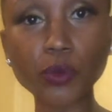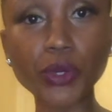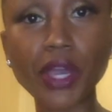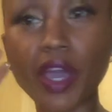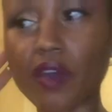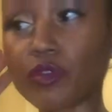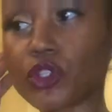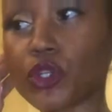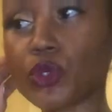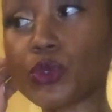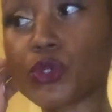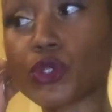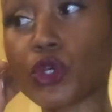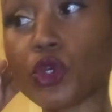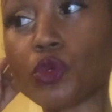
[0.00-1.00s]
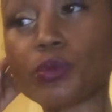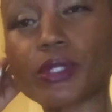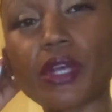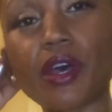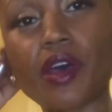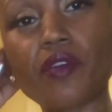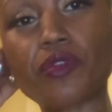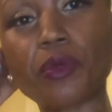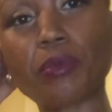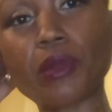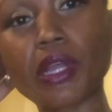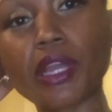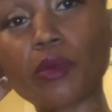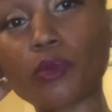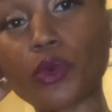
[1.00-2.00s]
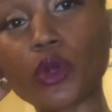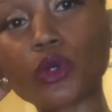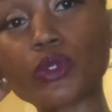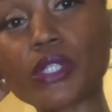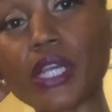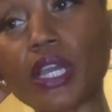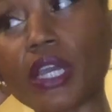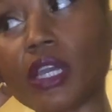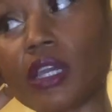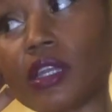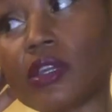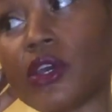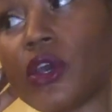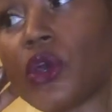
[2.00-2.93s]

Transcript: We have 2 scoops of the plant protein.